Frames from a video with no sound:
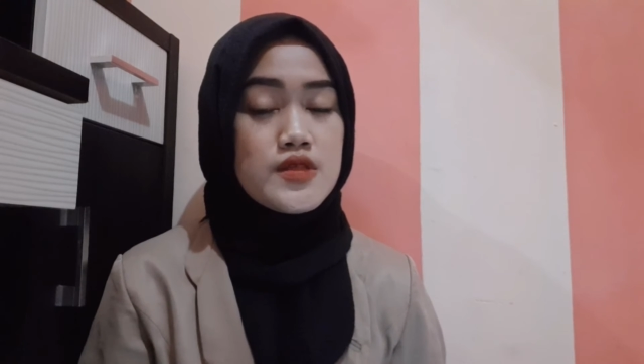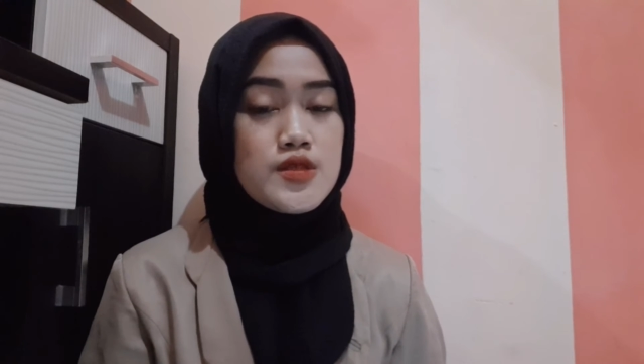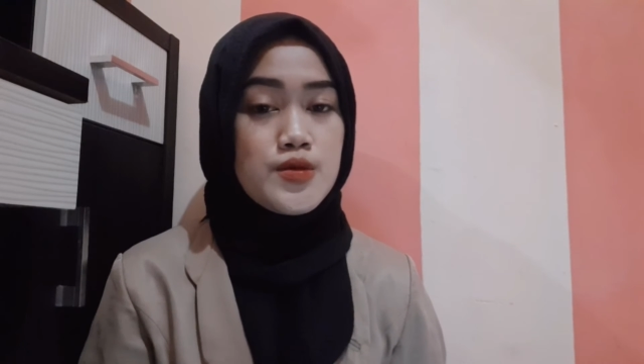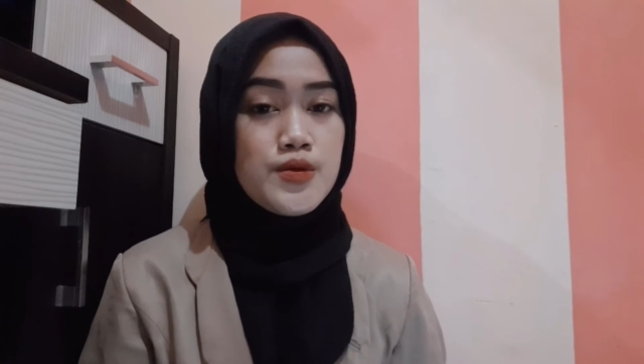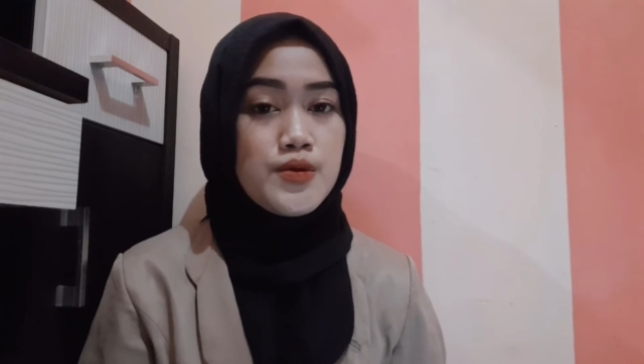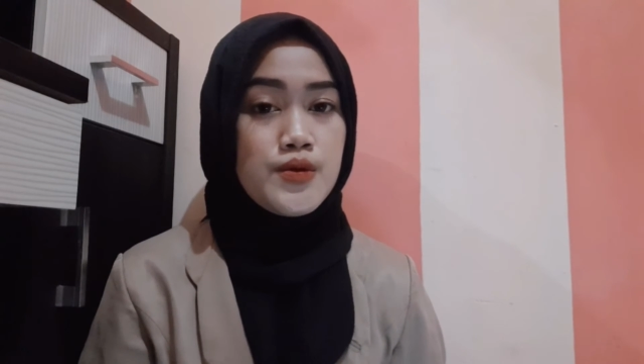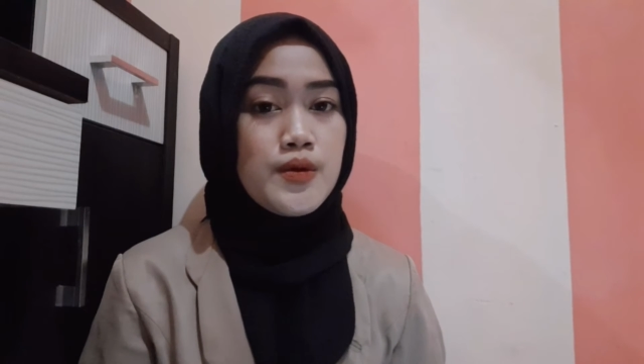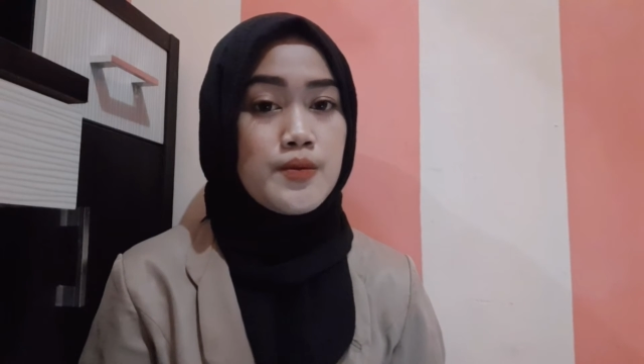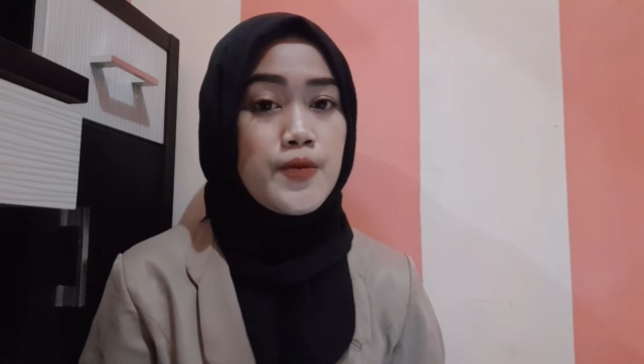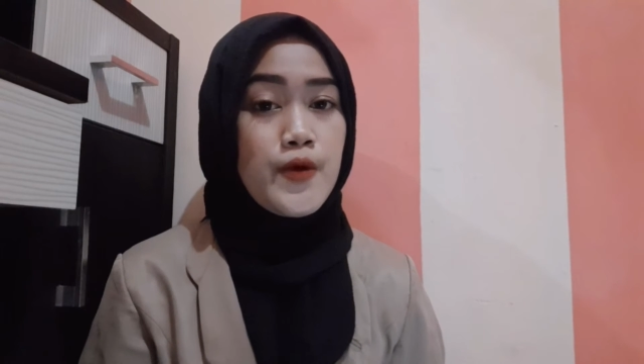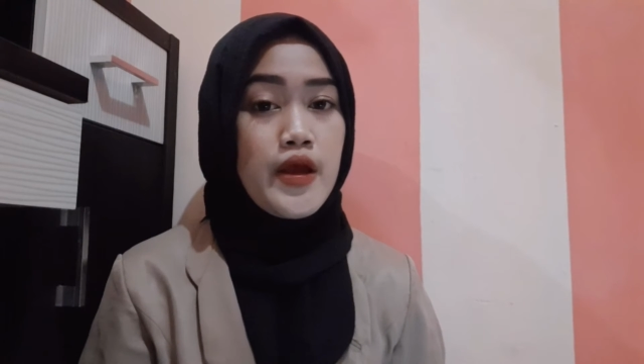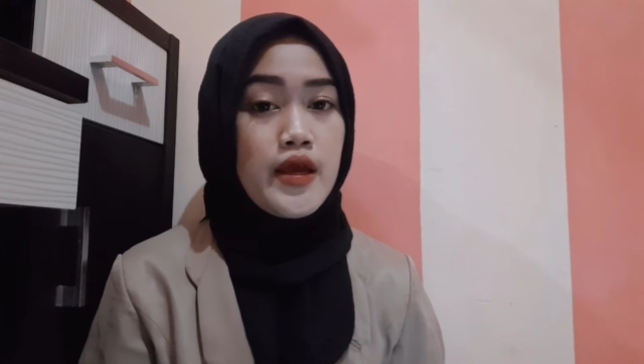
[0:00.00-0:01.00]
to
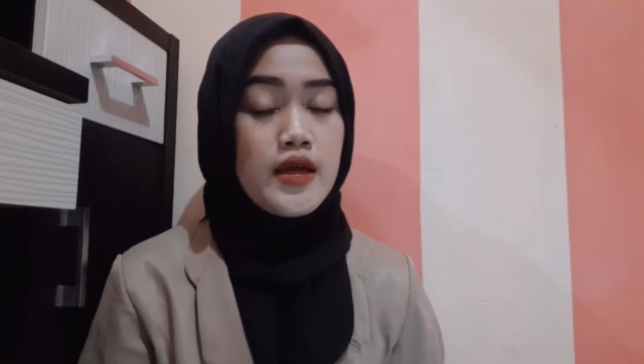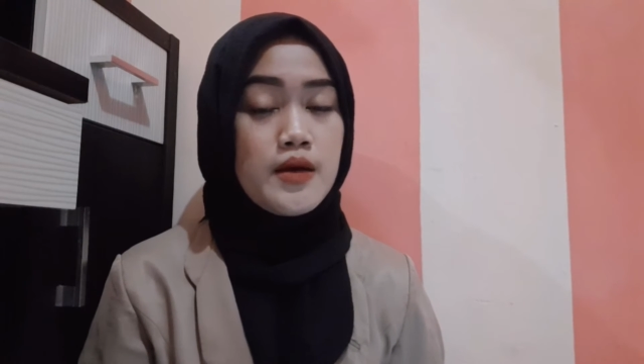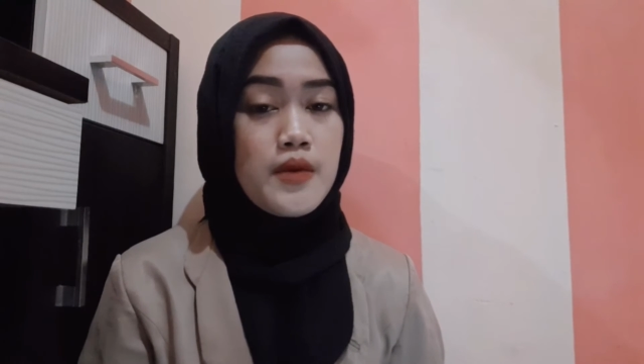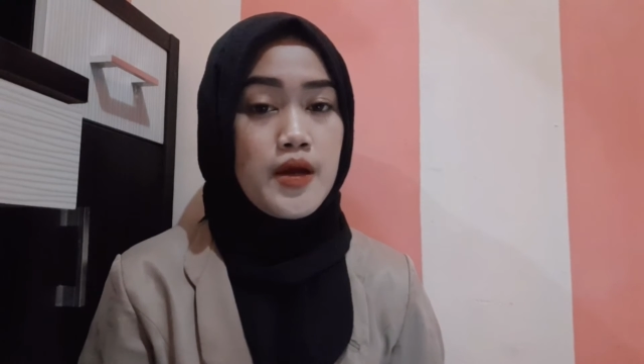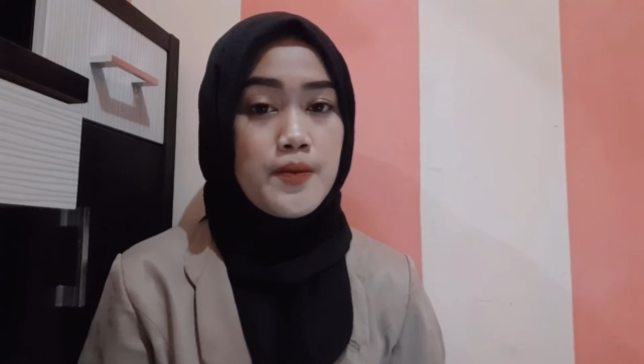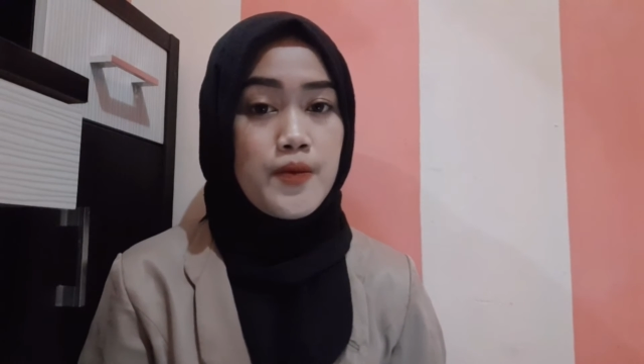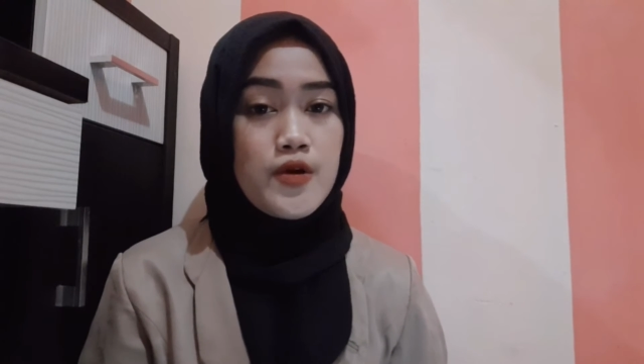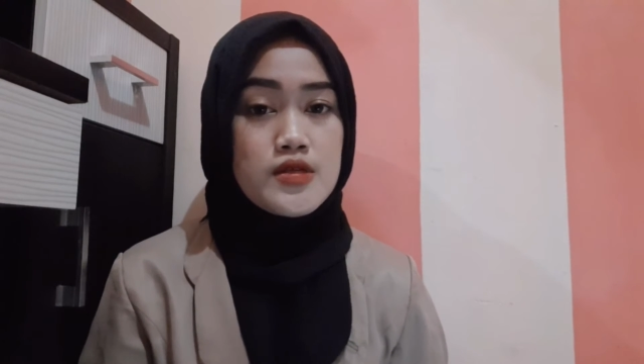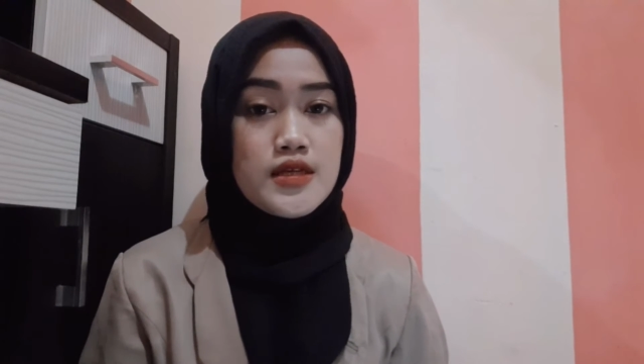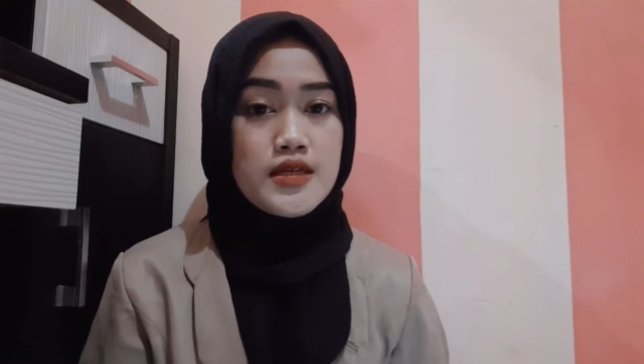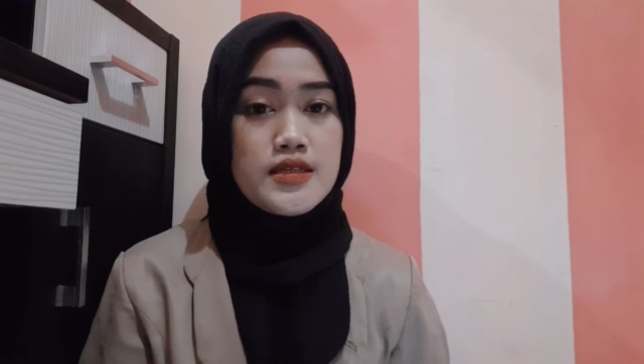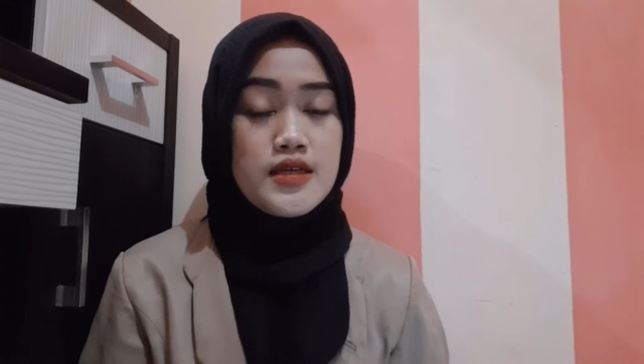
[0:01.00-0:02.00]
break my
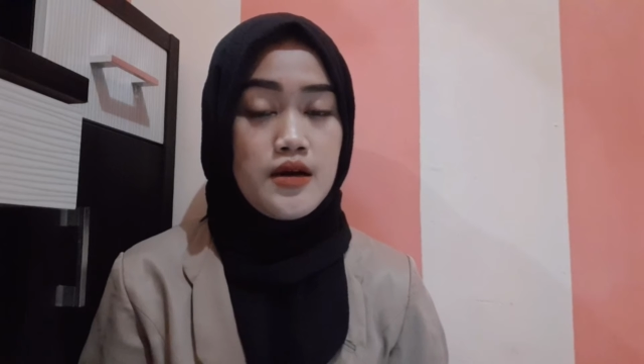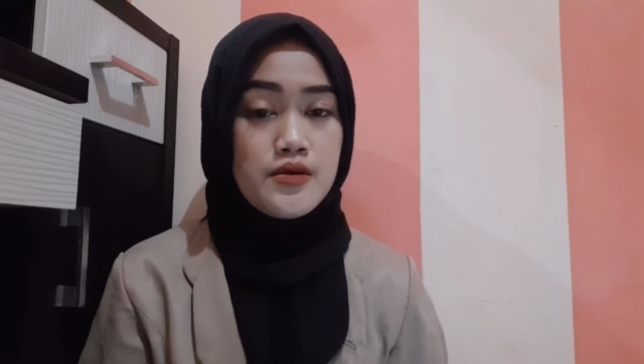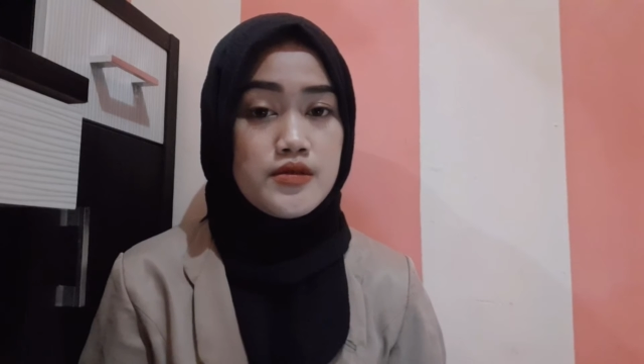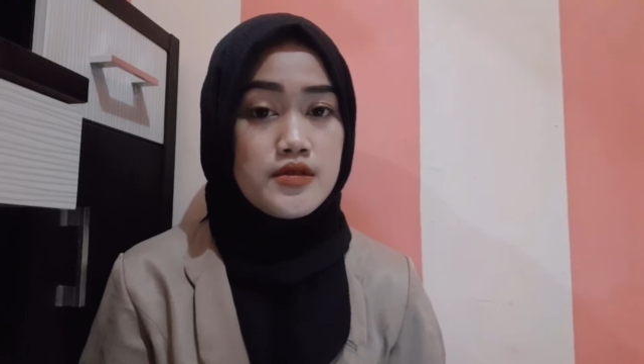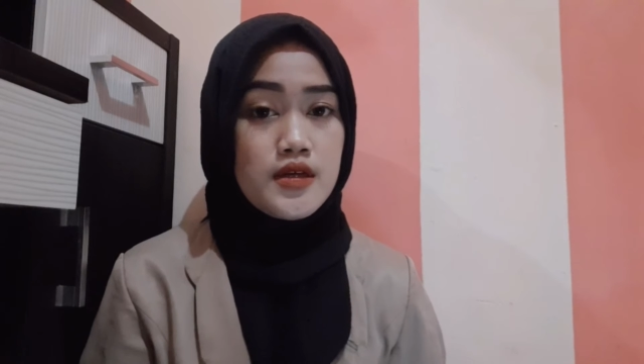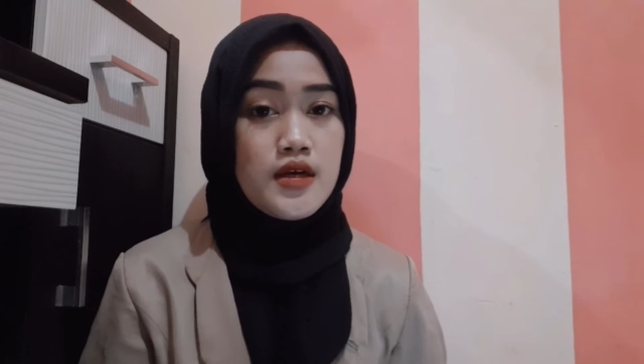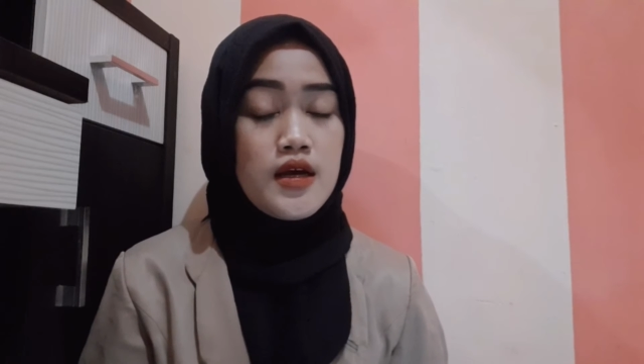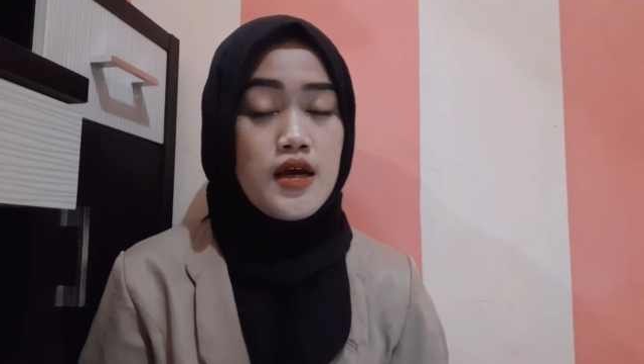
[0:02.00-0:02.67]
project down.